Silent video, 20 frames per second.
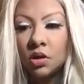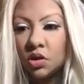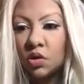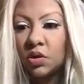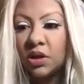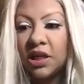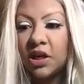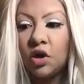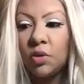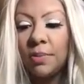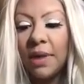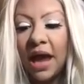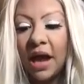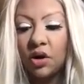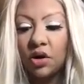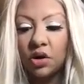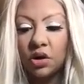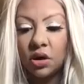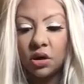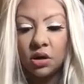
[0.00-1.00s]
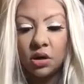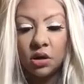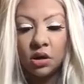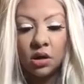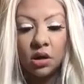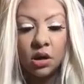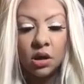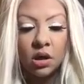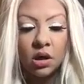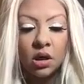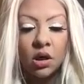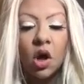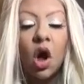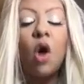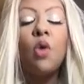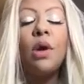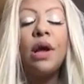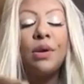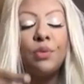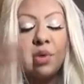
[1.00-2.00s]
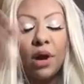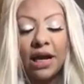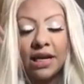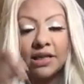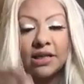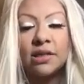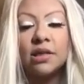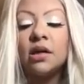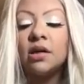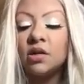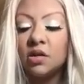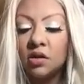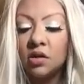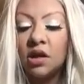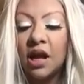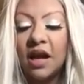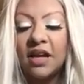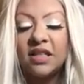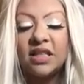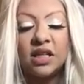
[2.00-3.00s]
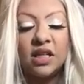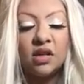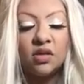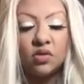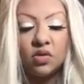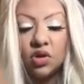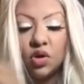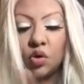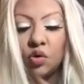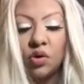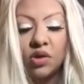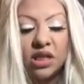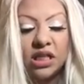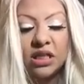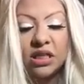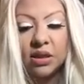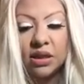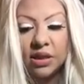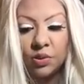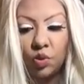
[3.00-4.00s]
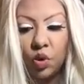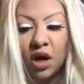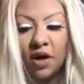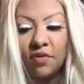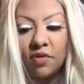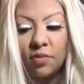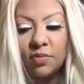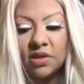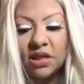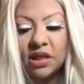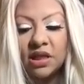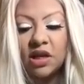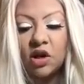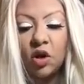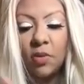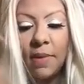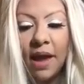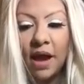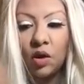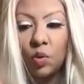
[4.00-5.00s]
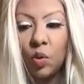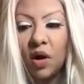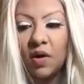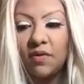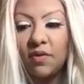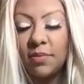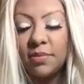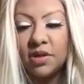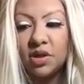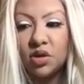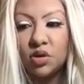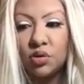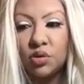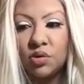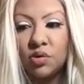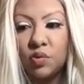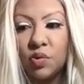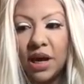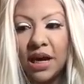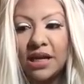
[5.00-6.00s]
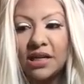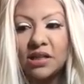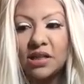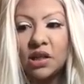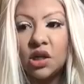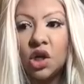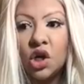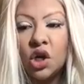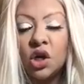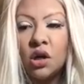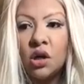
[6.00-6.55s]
legal matter. Oh, and raise. I see. So it's one of them is a legal matter. One of them is through a raise.